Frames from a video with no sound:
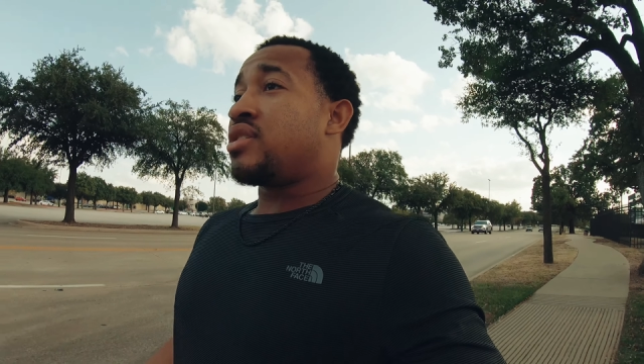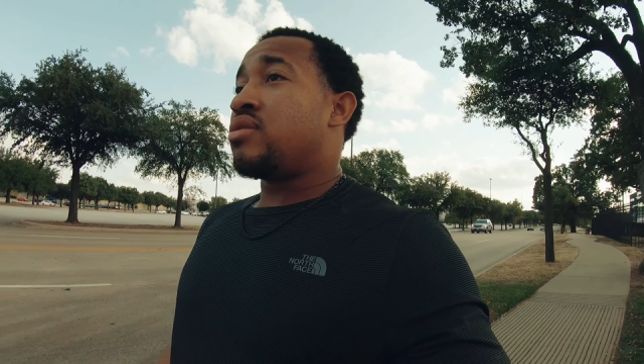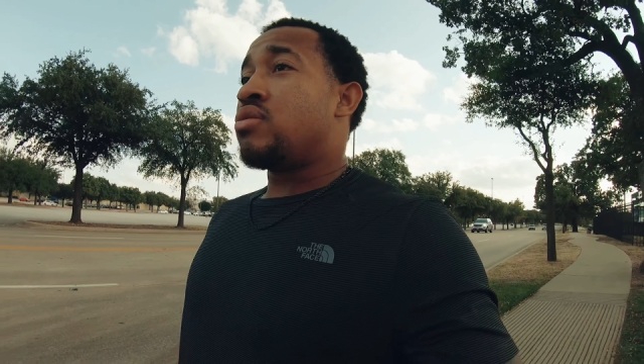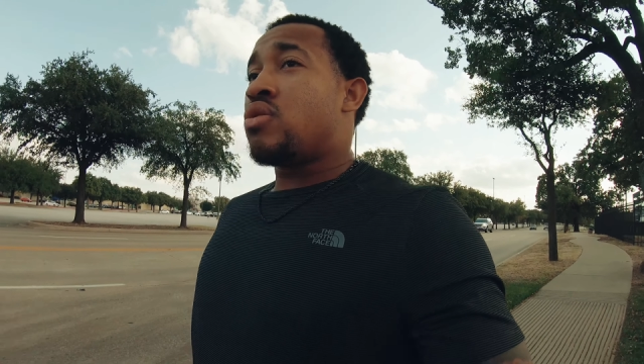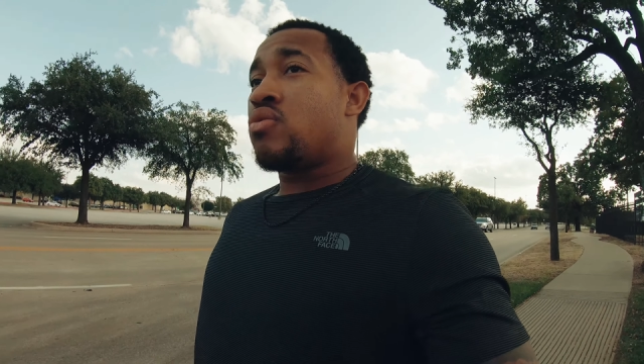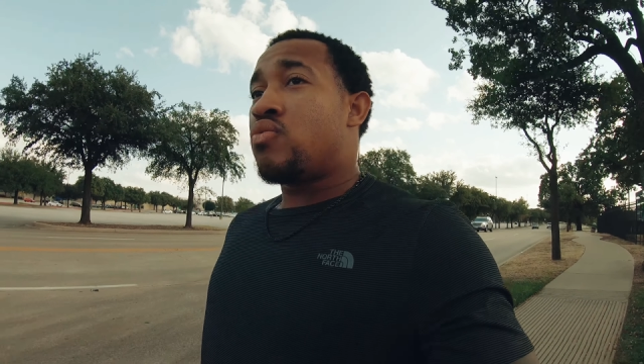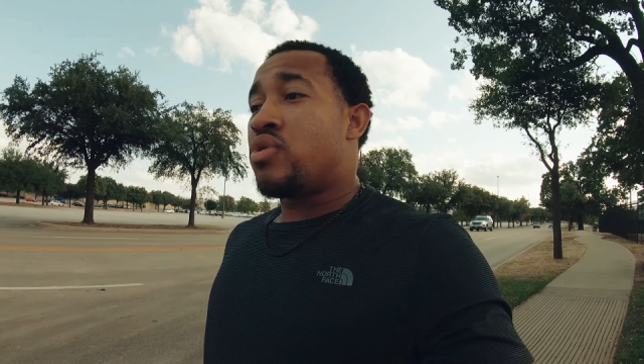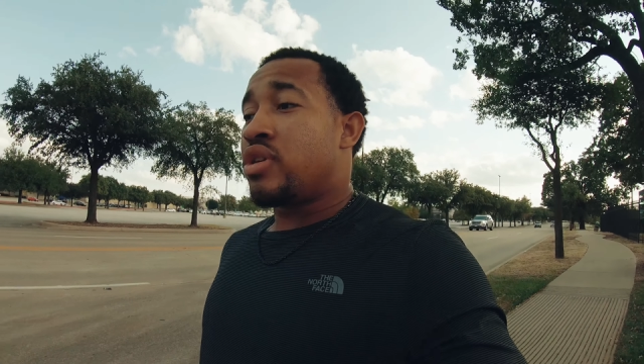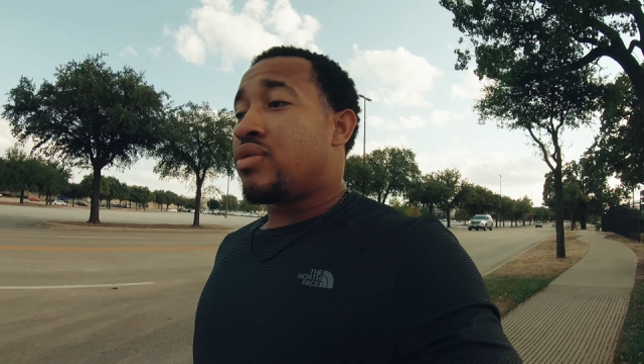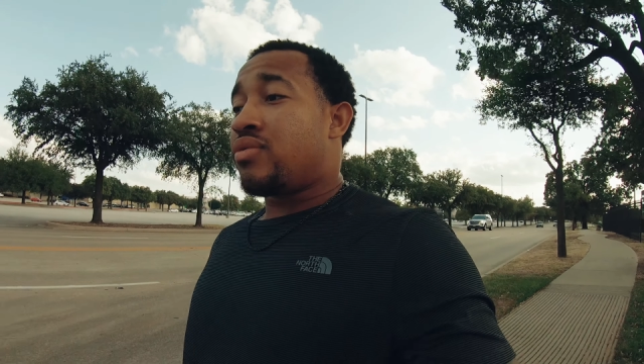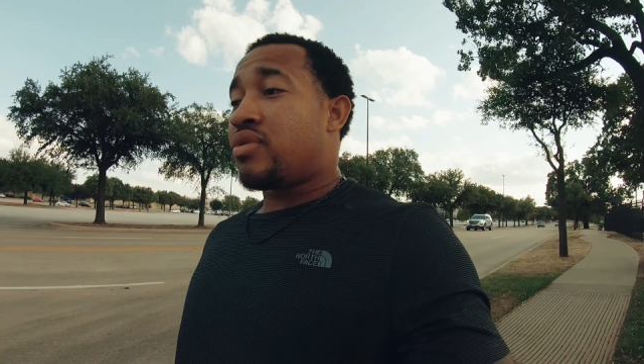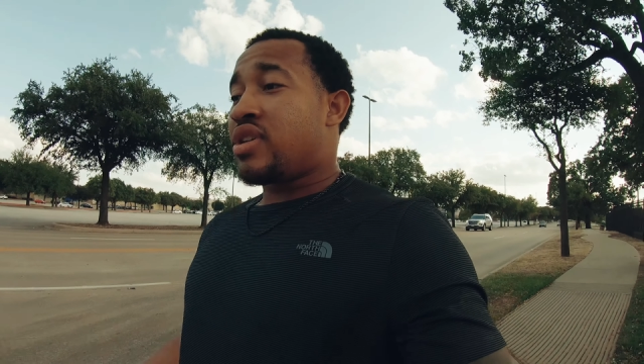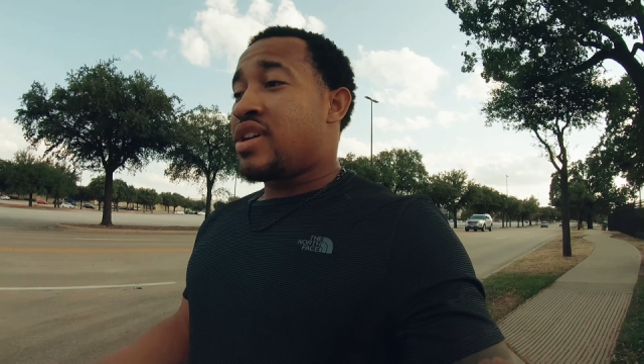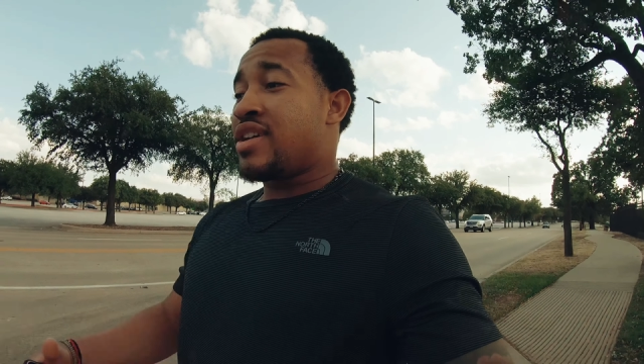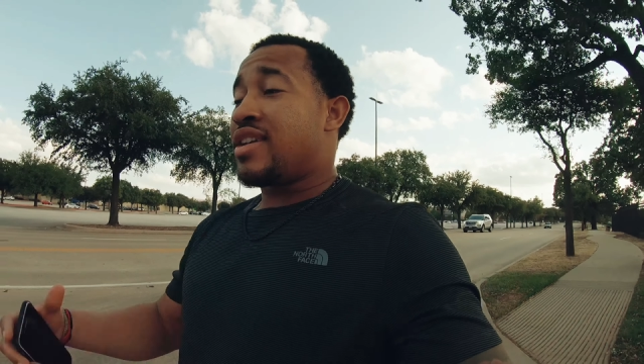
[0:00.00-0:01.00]
you don't want to
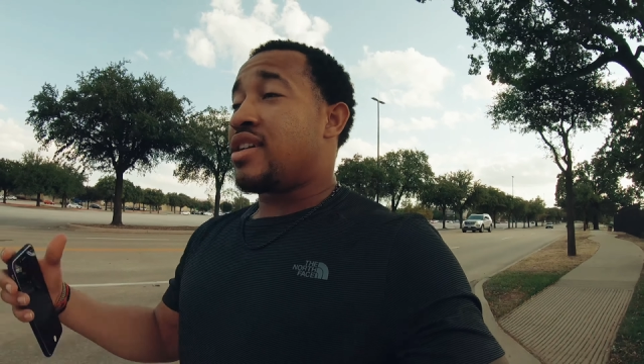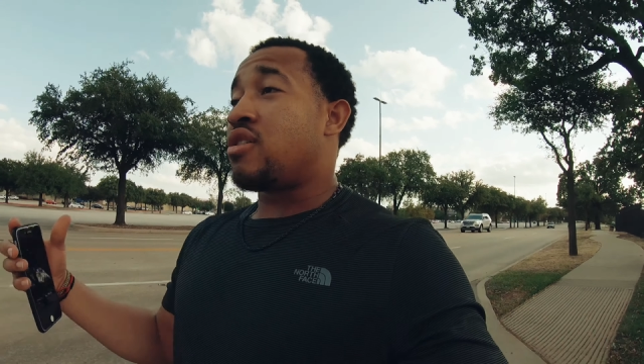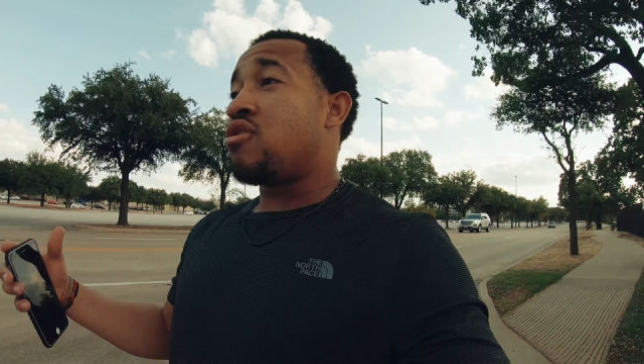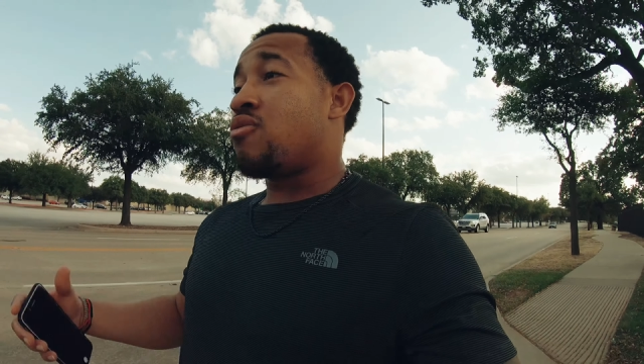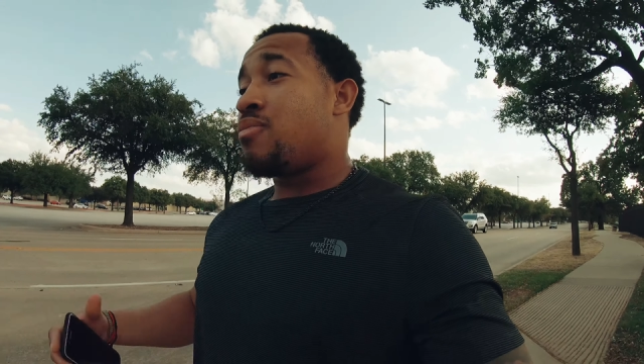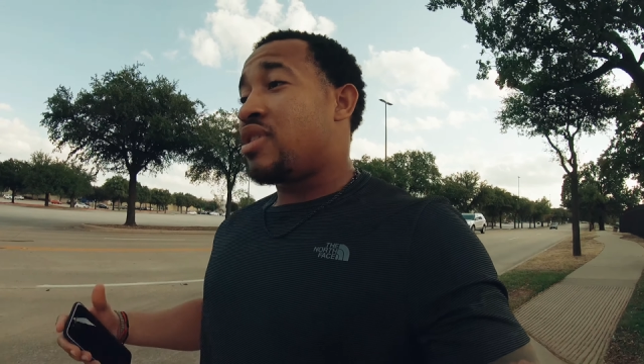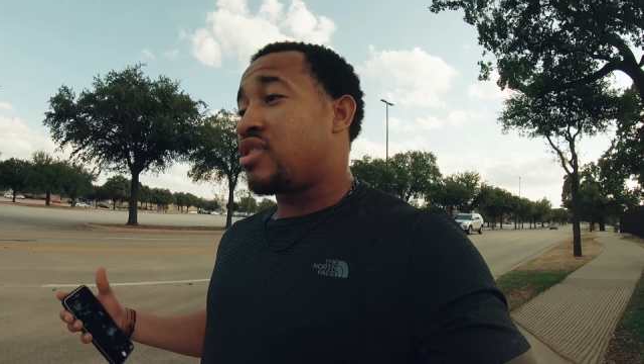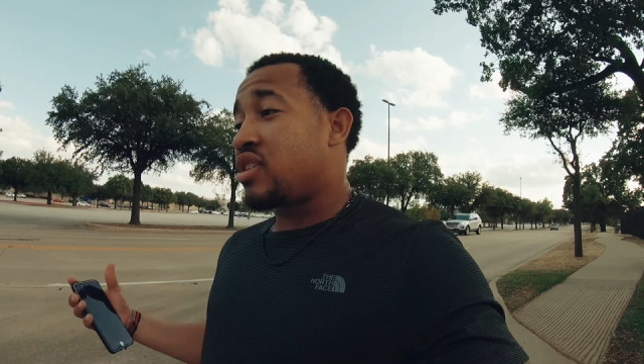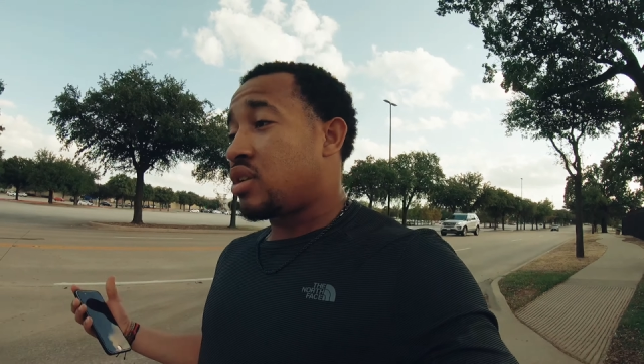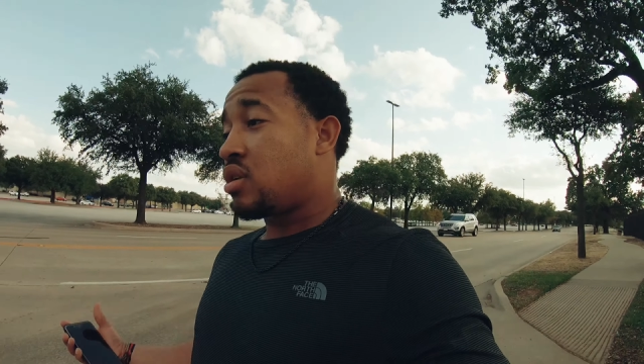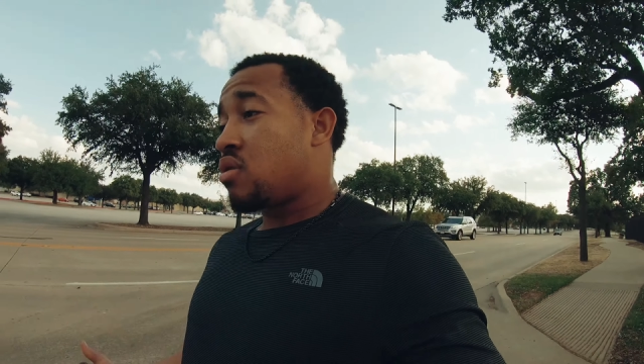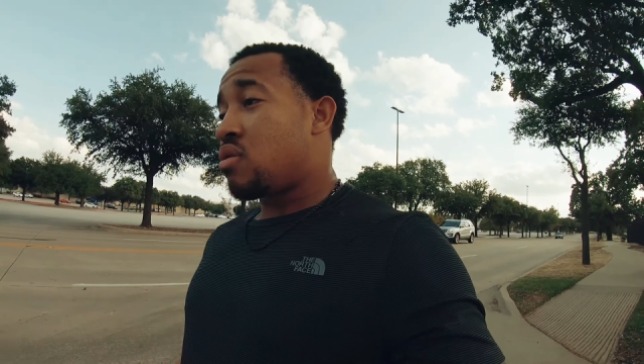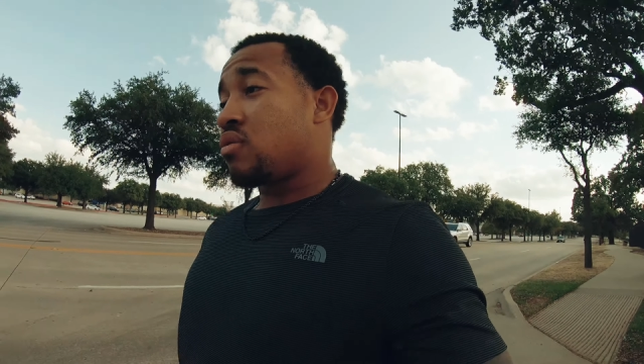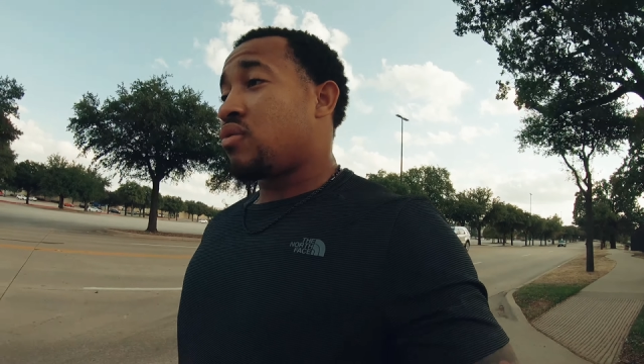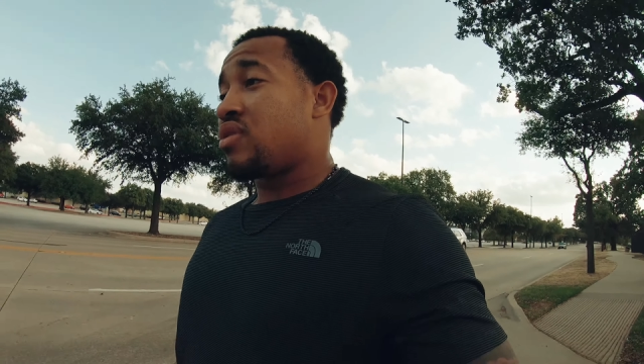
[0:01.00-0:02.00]
run a whole bunch of
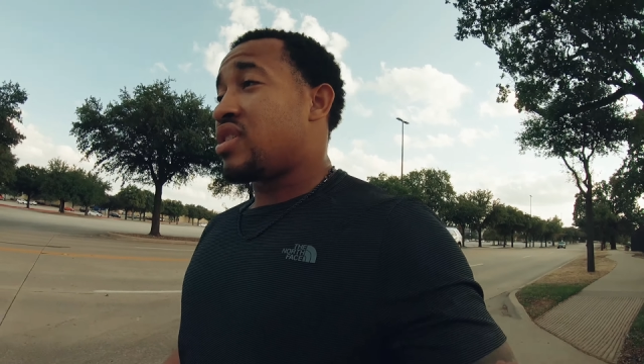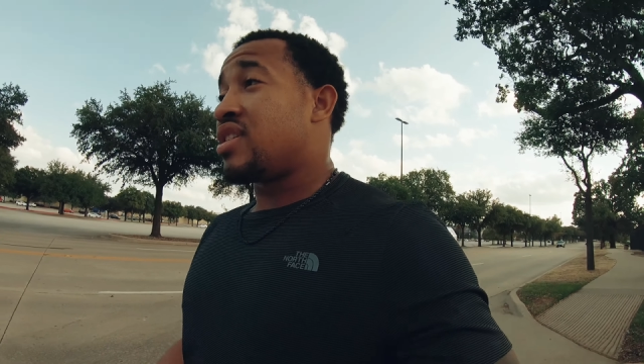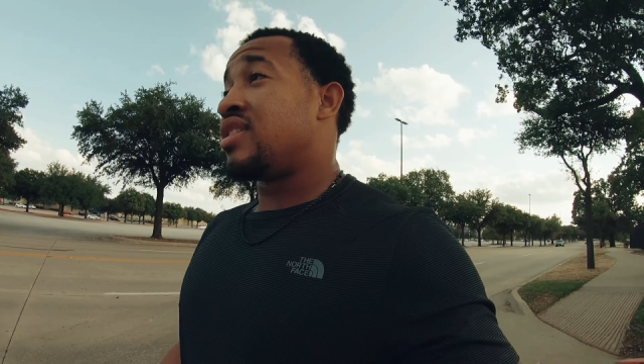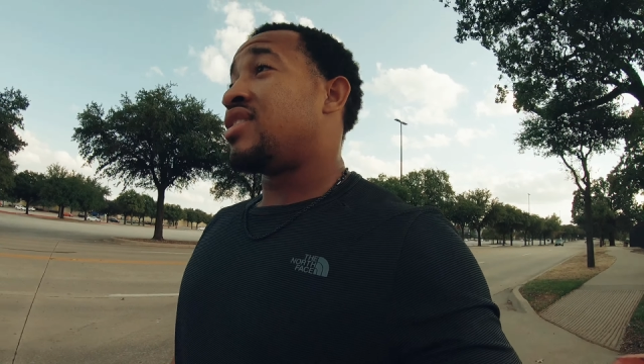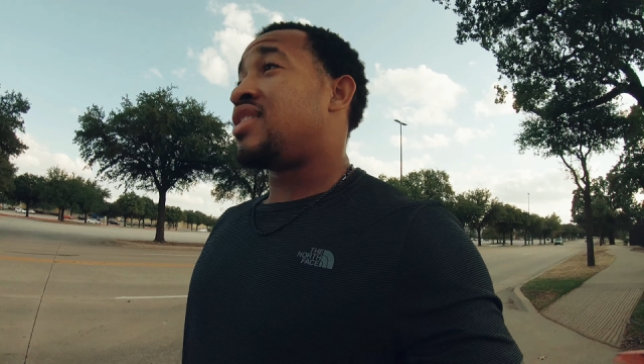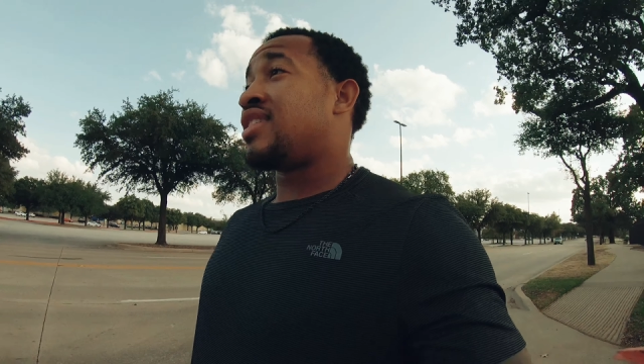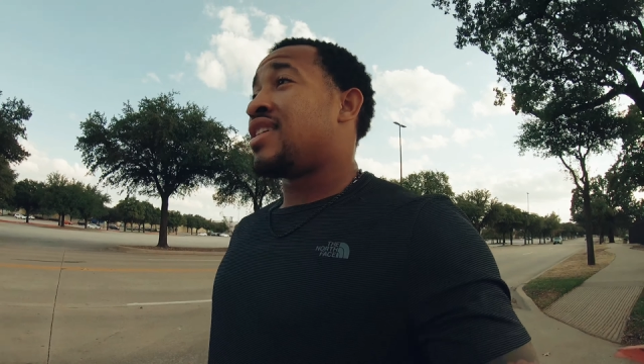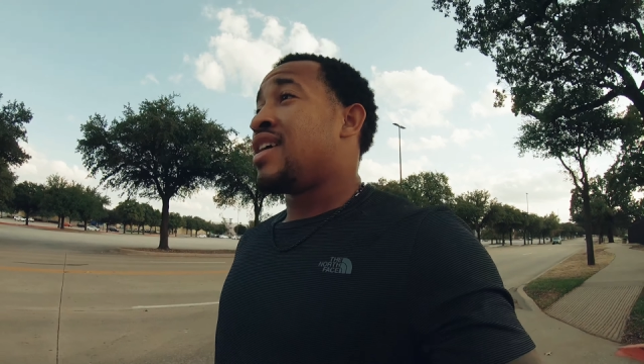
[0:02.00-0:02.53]
long runs